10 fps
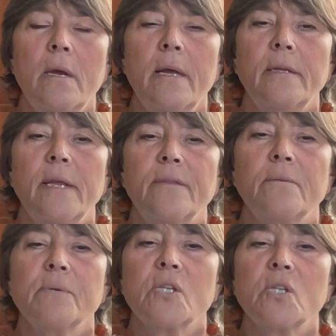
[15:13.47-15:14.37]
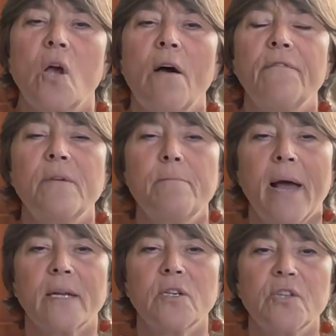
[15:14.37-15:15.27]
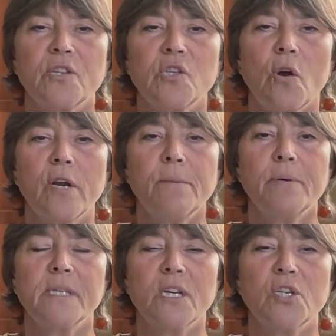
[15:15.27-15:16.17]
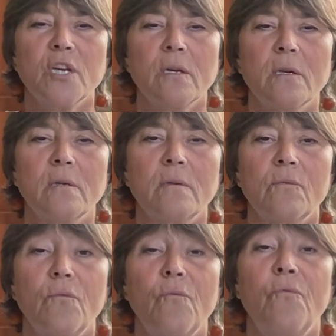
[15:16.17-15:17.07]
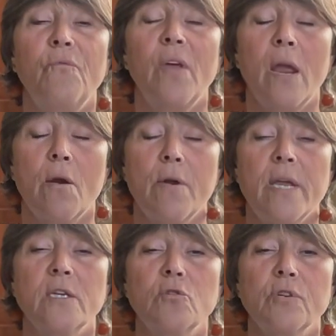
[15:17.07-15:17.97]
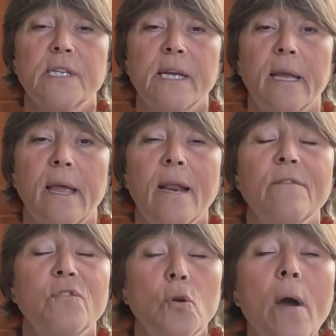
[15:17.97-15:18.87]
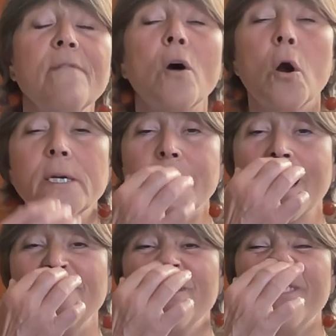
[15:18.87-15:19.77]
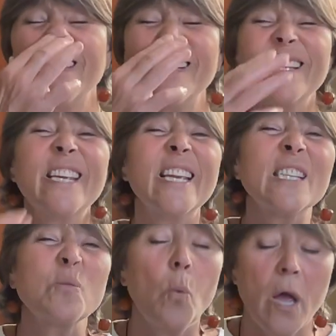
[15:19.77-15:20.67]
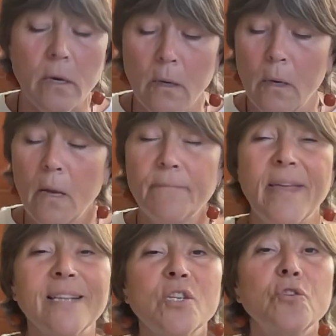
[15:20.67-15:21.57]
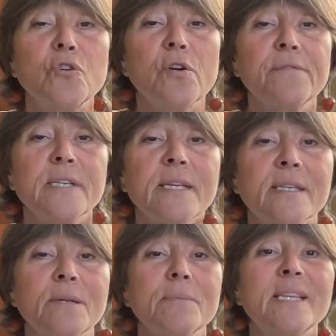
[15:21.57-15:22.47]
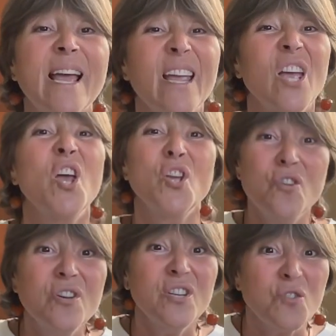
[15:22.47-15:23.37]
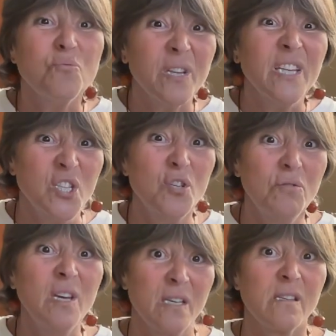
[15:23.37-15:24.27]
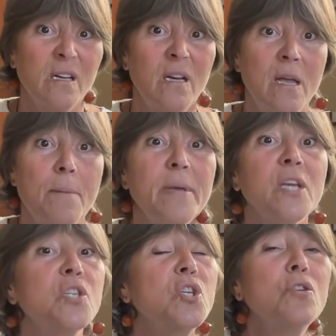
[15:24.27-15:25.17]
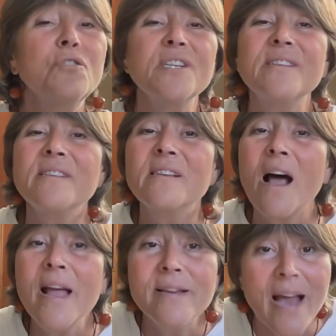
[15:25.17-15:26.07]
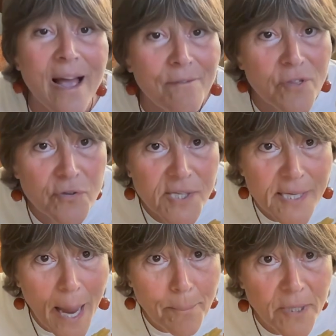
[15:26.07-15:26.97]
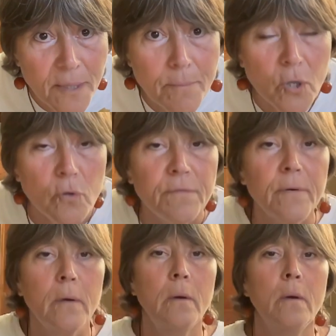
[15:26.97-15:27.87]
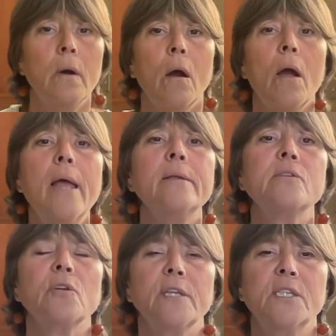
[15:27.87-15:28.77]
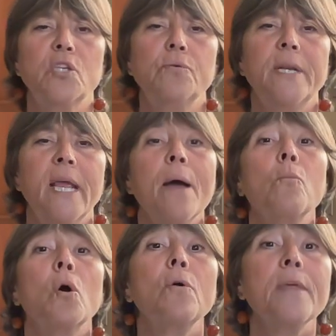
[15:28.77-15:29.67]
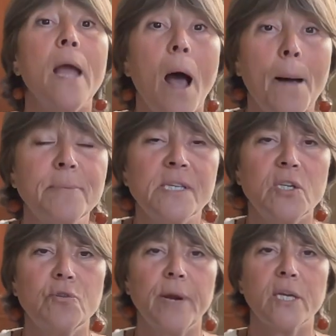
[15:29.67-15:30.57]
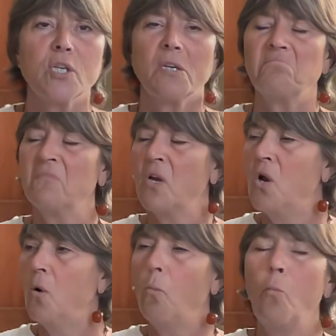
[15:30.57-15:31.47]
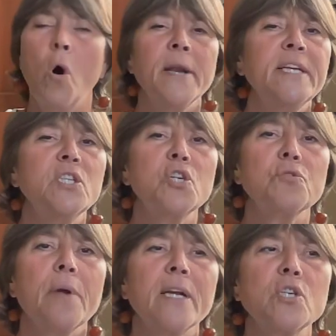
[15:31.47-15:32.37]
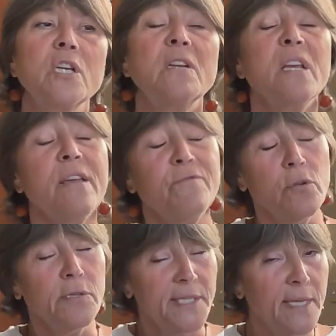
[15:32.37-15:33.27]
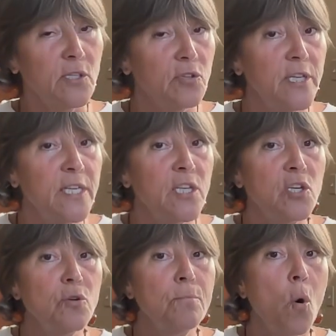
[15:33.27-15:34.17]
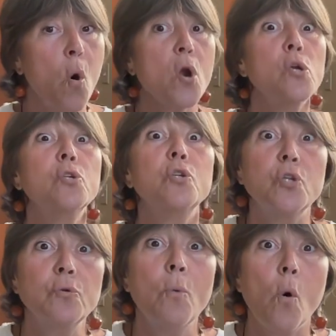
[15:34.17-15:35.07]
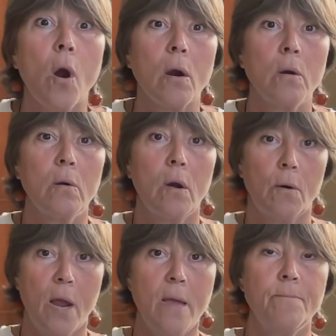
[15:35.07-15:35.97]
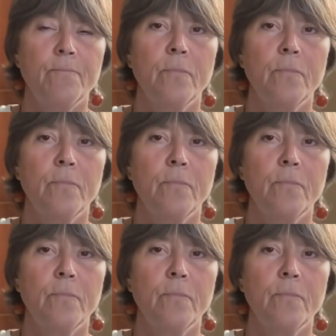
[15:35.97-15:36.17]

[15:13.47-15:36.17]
and let them soften back to the starting position. Very interesting. And if you have a hard time doing this, guess what? That's your nervous system saying, you need to really do this because you're designed to have those scapula move. All right, so let's do it again. We'll go the opposite direction. One each direction. If you sense you need to do more, all right?